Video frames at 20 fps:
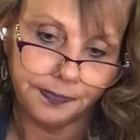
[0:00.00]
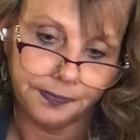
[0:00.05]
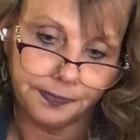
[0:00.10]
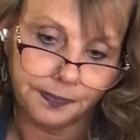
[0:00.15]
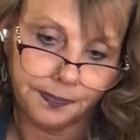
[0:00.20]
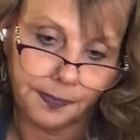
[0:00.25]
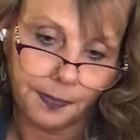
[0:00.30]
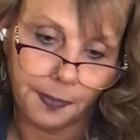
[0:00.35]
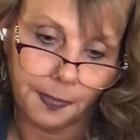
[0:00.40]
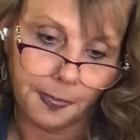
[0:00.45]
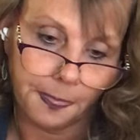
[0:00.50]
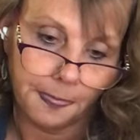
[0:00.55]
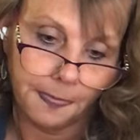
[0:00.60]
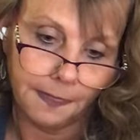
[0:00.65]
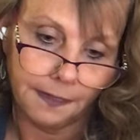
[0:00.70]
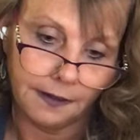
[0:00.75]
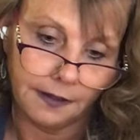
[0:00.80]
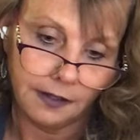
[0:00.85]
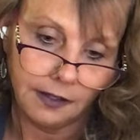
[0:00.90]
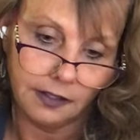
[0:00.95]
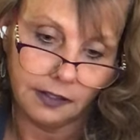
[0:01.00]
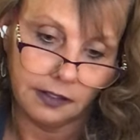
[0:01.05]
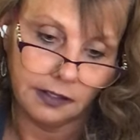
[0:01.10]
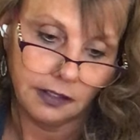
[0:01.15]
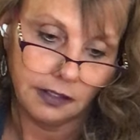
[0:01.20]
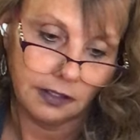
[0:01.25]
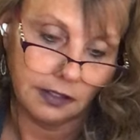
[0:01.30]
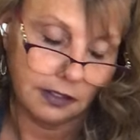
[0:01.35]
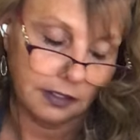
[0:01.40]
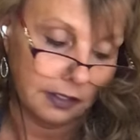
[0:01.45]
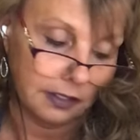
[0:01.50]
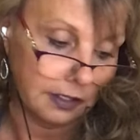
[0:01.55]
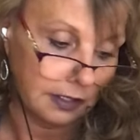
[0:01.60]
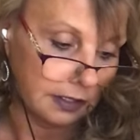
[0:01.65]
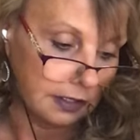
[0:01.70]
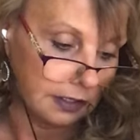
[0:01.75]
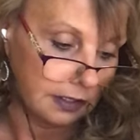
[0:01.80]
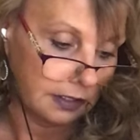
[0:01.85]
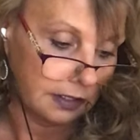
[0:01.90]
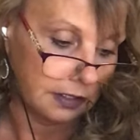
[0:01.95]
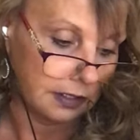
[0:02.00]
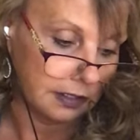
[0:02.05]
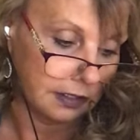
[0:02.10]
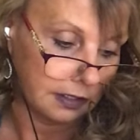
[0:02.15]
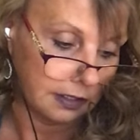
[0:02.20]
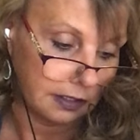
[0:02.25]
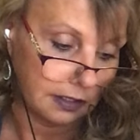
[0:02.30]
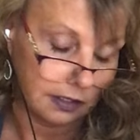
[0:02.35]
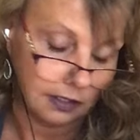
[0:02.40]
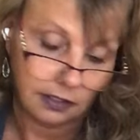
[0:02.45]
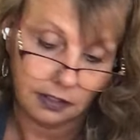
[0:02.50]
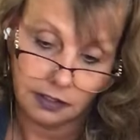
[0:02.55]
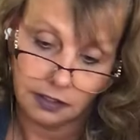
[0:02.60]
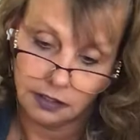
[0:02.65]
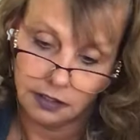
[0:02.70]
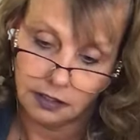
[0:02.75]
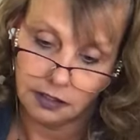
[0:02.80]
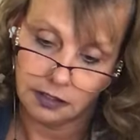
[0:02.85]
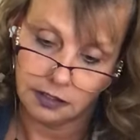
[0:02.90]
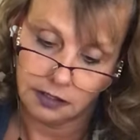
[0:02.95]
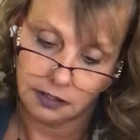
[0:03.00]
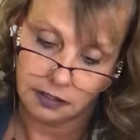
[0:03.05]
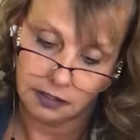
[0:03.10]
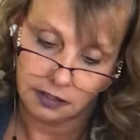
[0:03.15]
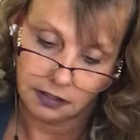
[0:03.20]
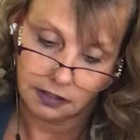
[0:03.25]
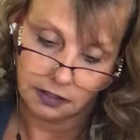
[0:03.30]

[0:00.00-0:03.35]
No one is speaking in this clip.